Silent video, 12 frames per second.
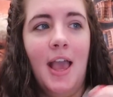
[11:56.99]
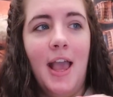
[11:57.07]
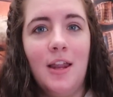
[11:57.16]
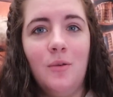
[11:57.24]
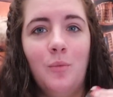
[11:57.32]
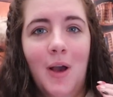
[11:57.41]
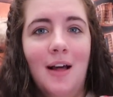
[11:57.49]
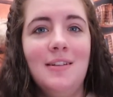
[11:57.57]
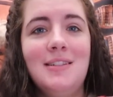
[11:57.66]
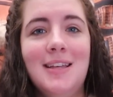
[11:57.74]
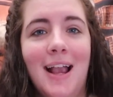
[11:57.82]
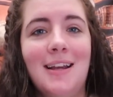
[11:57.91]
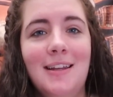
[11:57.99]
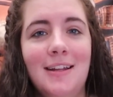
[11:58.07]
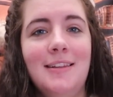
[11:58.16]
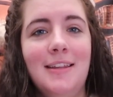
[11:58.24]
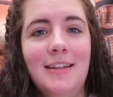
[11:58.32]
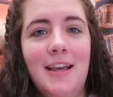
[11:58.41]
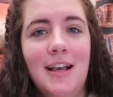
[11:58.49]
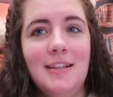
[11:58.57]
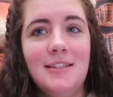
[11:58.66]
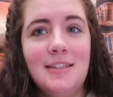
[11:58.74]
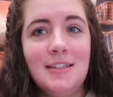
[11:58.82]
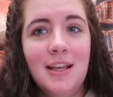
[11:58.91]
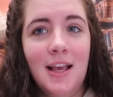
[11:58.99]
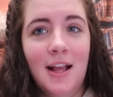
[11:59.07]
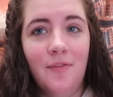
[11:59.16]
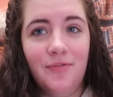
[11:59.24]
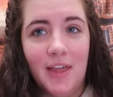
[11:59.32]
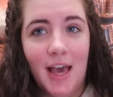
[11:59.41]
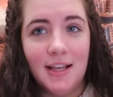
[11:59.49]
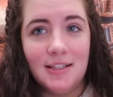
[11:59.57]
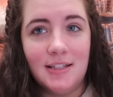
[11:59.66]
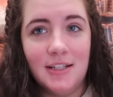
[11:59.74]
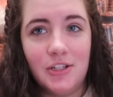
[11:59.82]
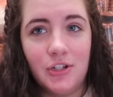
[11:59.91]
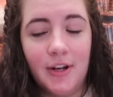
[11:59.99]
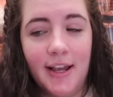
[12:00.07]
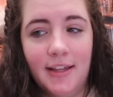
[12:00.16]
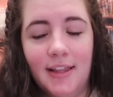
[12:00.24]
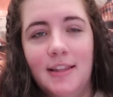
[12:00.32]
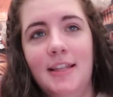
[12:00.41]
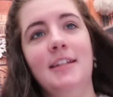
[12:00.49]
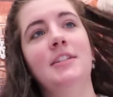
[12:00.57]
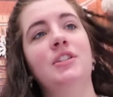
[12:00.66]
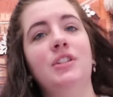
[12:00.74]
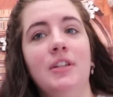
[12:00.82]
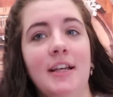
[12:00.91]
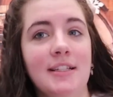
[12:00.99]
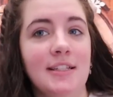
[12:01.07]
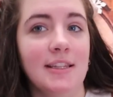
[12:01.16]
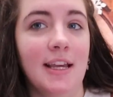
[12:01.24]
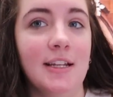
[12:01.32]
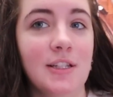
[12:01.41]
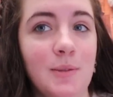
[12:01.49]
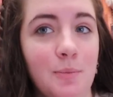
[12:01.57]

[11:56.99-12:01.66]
And while technically yes, that is an Easter egg that leads to Lacey and Landon's